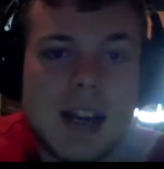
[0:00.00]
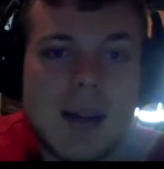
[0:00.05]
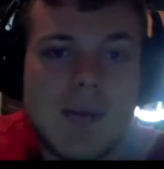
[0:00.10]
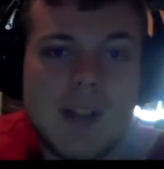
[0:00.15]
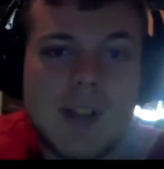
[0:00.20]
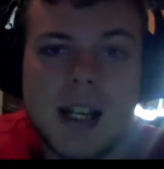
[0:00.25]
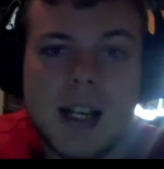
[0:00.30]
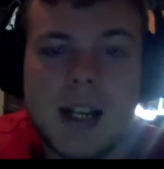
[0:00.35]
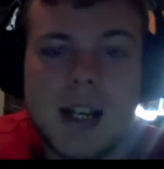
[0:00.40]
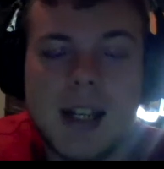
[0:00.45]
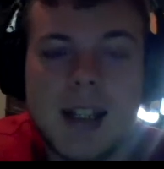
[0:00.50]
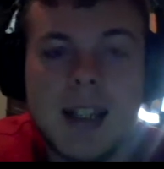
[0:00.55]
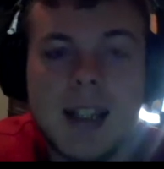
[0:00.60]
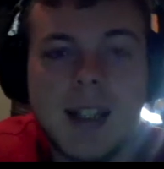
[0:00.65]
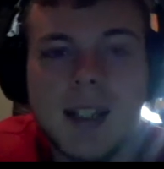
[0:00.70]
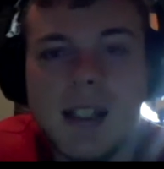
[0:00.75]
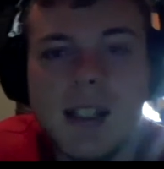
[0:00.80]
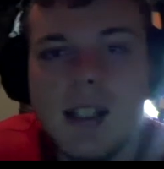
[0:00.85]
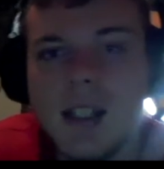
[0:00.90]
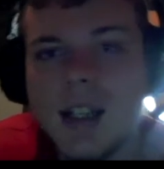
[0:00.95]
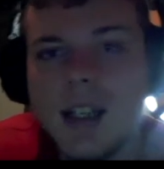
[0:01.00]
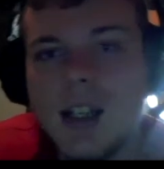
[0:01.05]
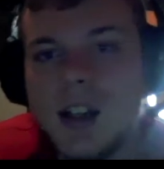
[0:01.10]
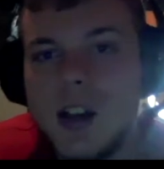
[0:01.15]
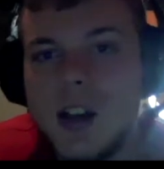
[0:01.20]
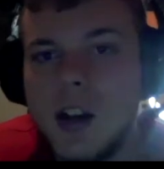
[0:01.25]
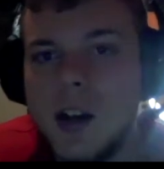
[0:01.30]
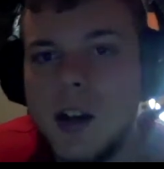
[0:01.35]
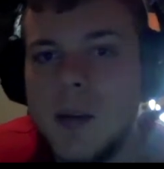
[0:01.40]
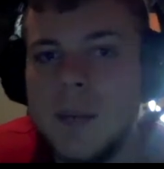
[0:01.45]
Shot.
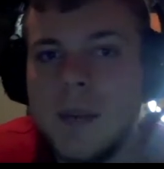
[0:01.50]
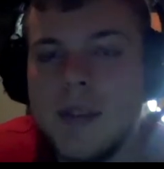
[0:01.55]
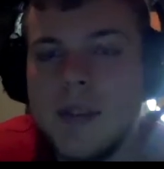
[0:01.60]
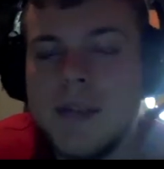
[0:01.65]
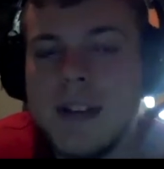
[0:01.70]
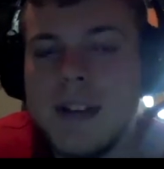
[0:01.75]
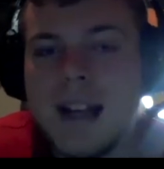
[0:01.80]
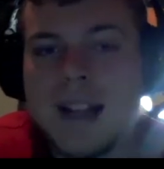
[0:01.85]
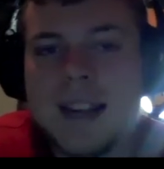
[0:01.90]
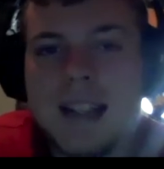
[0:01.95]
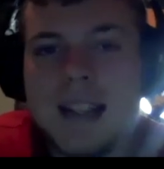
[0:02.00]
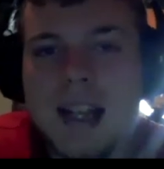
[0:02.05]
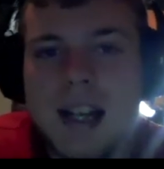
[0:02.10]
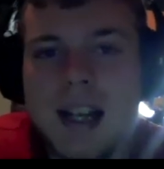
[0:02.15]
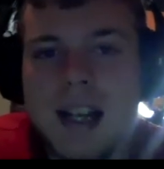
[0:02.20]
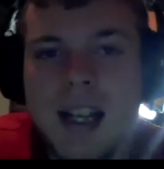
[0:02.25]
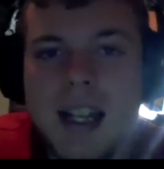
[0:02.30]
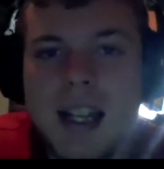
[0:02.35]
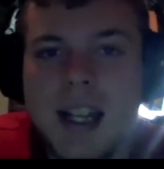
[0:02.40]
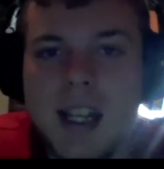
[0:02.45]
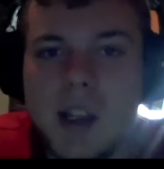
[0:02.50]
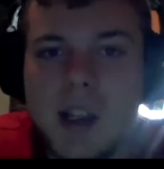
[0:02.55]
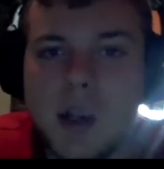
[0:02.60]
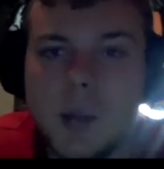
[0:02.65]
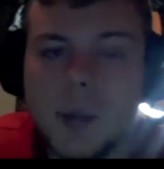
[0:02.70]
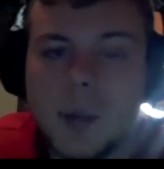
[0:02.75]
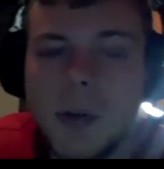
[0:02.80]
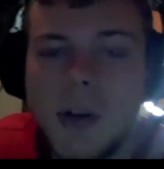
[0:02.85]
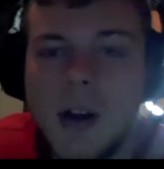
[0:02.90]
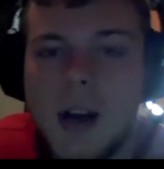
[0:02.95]
The fact that a
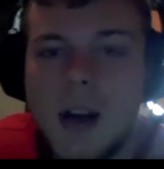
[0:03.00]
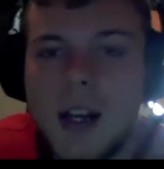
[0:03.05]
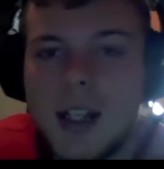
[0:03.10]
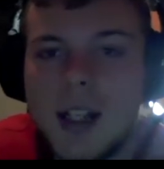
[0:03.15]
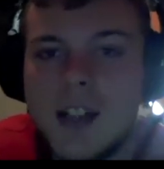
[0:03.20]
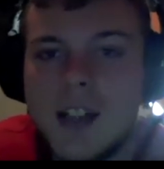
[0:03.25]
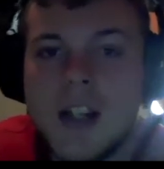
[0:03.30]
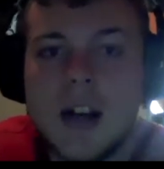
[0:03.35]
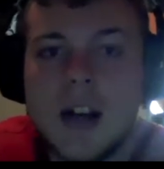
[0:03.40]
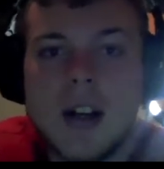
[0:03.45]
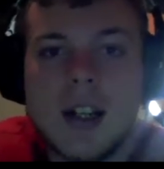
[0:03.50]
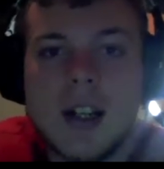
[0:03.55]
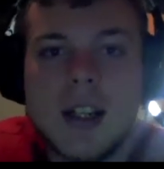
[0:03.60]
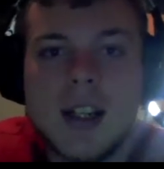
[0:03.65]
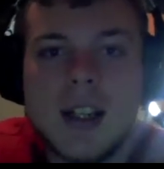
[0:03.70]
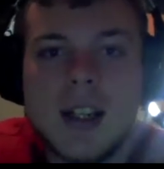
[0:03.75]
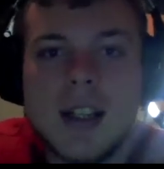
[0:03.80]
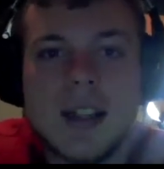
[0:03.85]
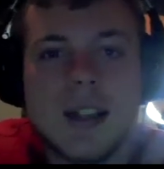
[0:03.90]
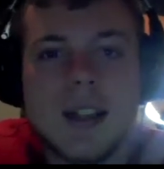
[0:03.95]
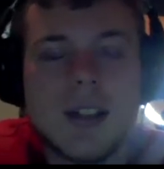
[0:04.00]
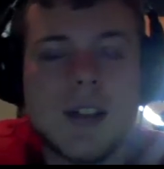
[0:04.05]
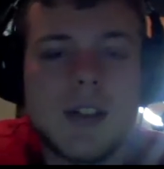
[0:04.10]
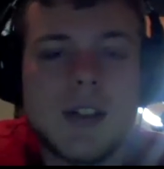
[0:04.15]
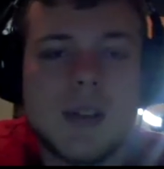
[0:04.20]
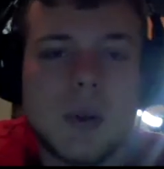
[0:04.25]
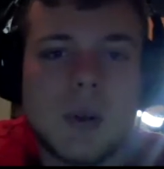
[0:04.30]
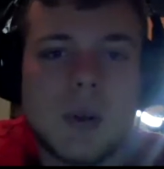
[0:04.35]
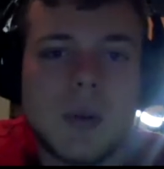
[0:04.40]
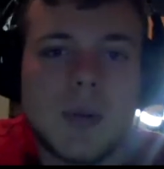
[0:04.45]
LeBron dunk
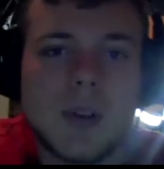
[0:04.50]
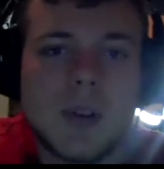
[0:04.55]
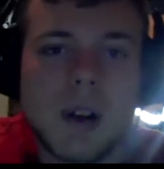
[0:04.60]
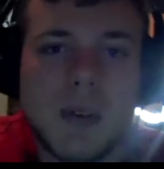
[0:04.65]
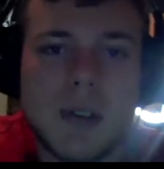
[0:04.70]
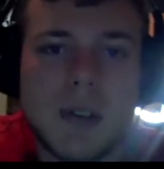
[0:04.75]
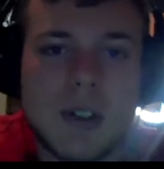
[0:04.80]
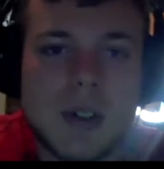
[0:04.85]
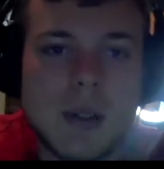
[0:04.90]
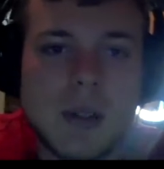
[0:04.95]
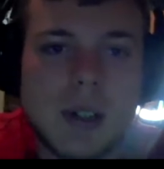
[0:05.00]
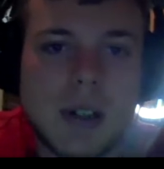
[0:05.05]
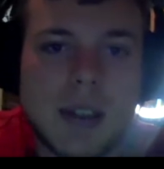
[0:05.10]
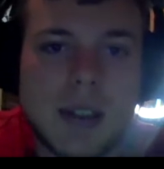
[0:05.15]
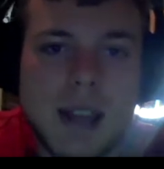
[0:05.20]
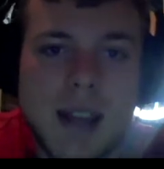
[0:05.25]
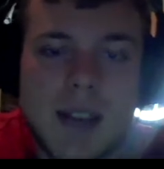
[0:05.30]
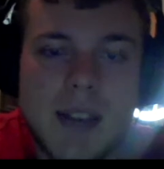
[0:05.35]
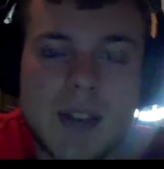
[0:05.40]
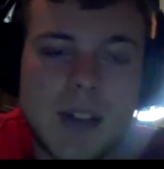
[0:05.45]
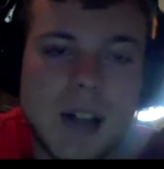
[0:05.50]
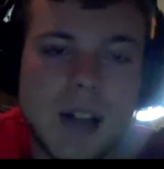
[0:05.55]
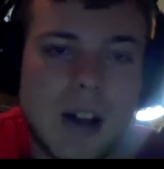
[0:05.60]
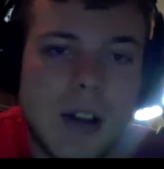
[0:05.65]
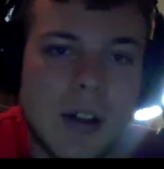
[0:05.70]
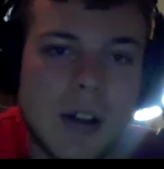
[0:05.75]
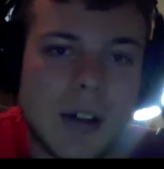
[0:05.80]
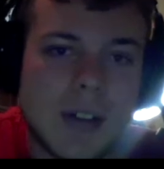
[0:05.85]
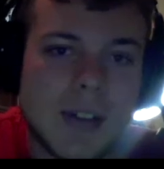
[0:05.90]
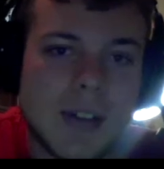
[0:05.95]
sold for over
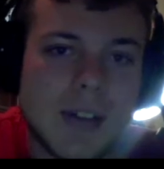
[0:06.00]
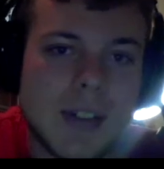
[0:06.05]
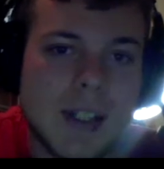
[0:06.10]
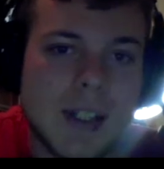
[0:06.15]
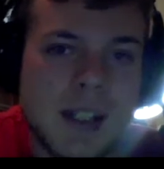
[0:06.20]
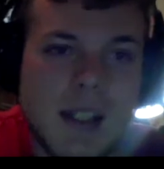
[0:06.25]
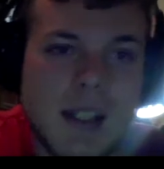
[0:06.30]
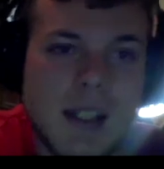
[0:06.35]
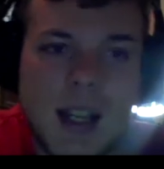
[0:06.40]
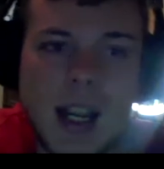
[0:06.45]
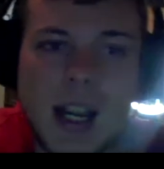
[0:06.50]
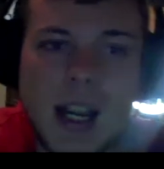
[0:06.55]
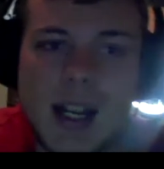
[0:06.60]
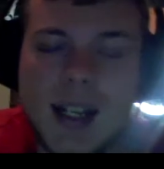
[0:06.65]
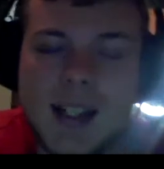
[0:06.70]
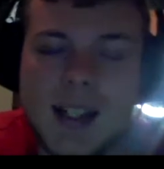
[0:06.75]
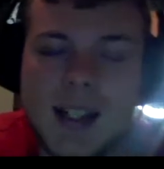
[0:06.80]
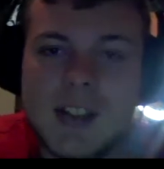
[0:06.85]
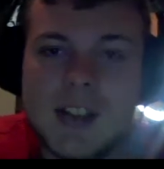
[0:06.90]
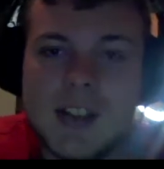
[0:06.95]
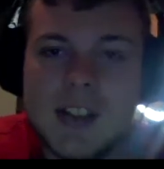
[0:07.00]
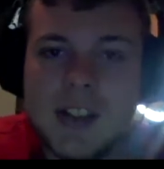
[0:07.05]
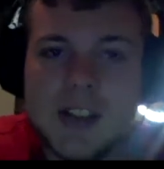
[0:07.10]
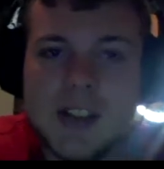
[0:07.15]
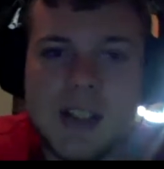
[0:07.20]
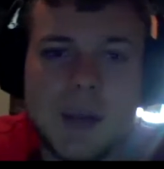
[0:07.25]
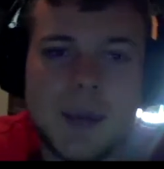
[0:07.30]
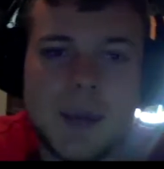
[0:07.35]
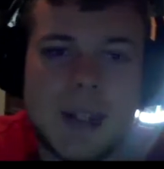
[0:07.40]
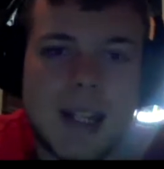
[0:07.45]
$200,000, and it's just
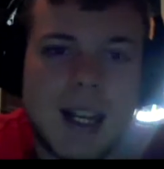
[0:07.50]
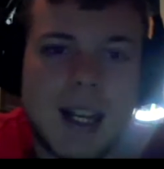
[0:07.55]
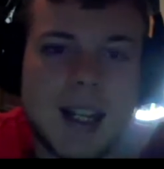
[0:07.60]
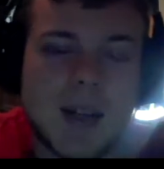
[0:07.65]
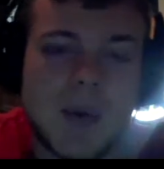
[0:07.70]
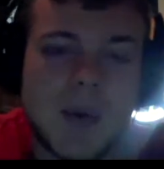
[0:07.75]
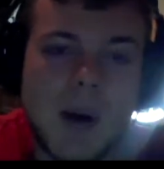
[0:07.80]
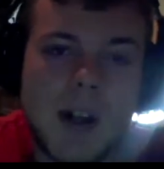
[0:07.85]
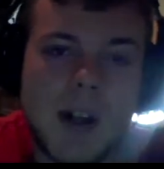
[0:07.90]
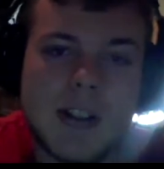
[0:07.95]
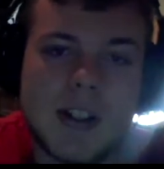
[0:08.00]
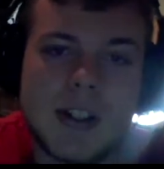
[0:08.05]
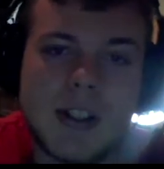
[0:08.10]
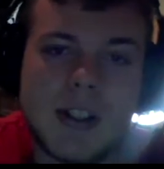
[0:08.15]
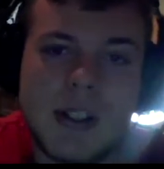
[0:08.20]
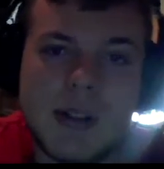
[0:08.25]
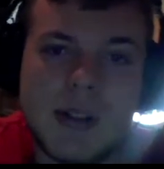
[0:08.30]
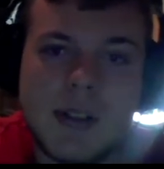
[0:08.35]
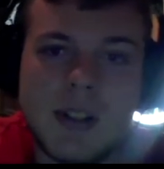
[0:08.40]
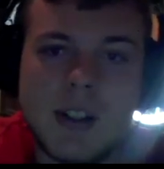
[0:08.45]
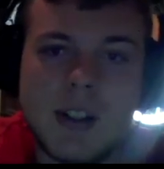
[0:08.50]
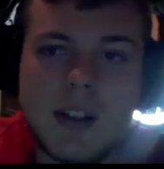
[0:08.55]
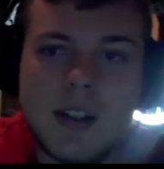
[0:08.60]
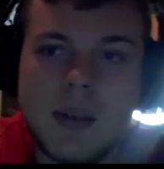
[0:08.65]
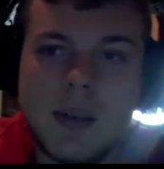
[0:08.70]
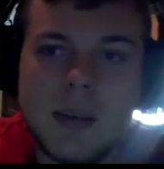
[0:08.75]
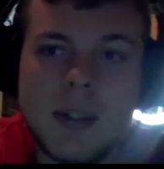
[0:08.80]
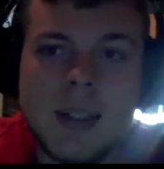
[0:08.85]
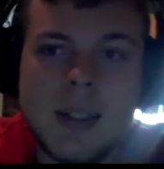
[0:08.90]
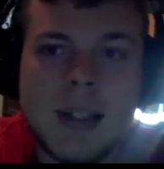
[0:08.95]
something I can watch on
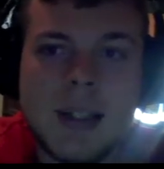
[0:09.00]
YouTube.